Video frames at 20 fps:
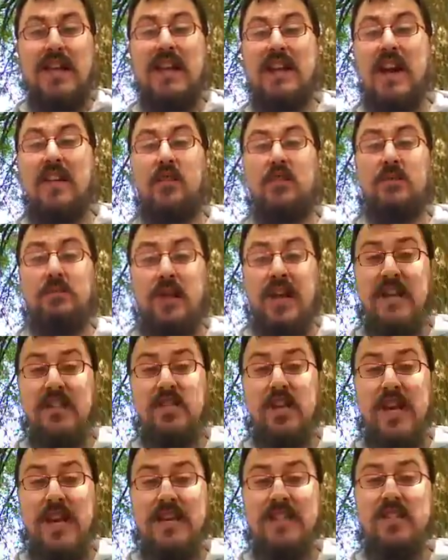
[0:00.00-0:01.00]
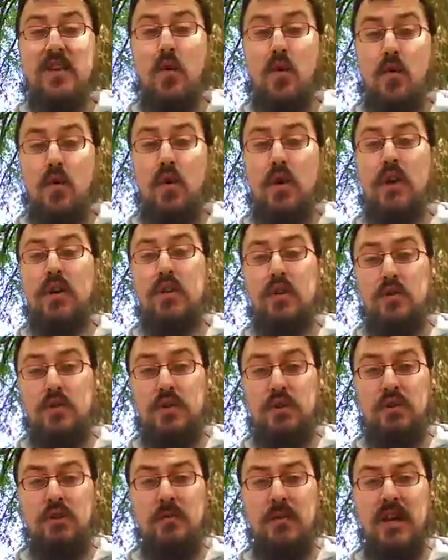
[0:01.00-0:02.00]
in either Splashcast or
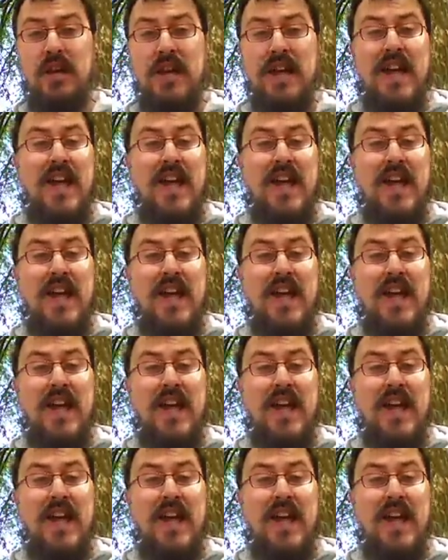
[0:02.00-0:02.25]
YouTube.